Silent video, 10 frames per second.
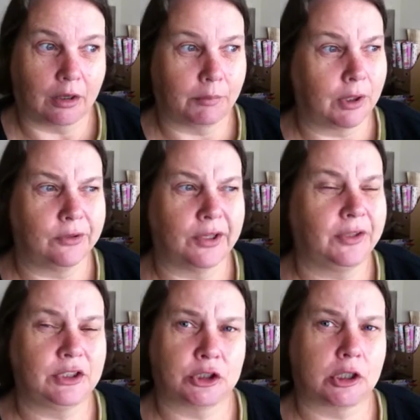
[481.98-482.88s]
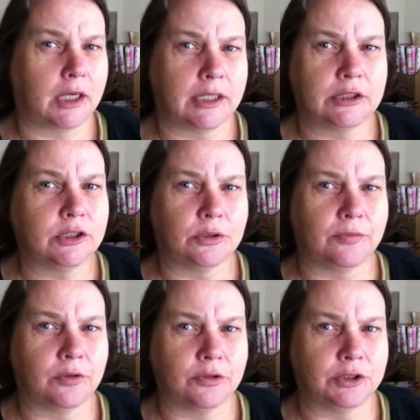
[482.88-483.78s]
because I think trying to do a
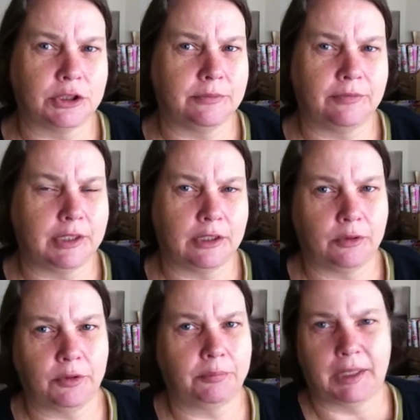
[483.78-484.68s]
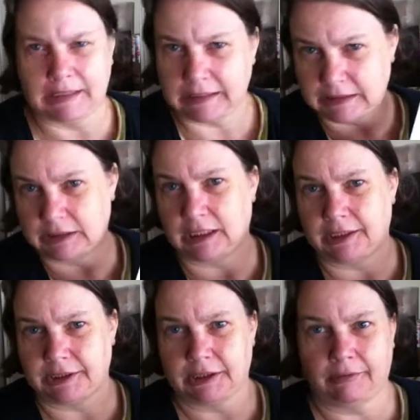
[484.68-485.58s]
Flosstube video with my niece
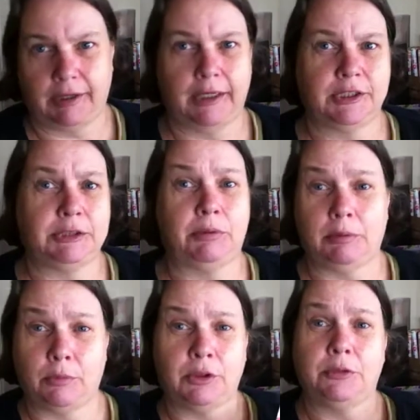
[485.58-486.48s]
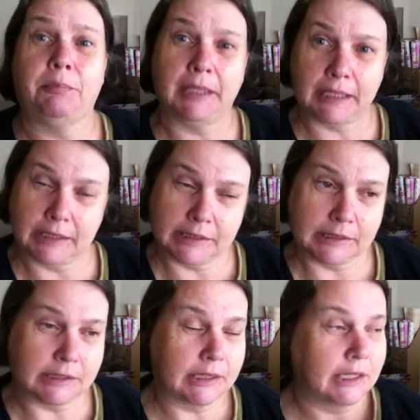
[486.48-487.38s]
charging around, she'd probably want to be in
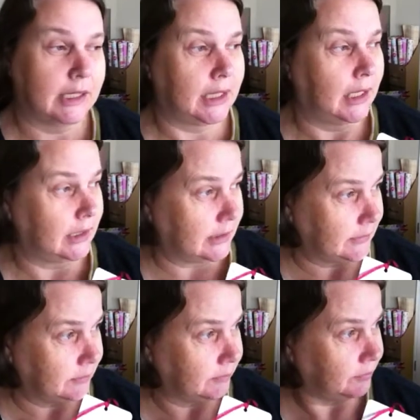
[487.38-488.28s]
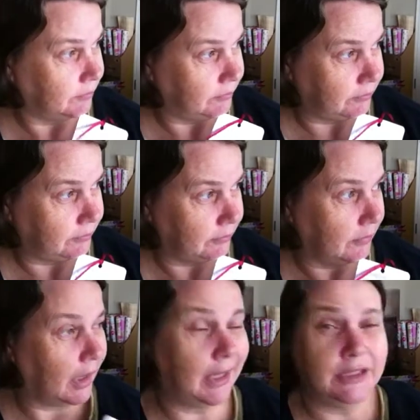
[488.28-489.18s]
it, and
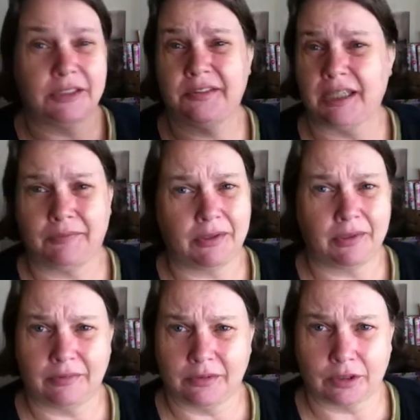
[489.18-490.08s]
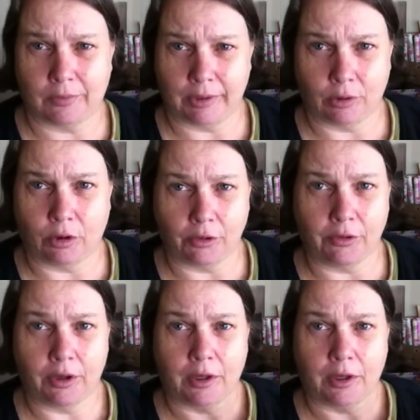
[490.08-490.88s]
just everything that's going on,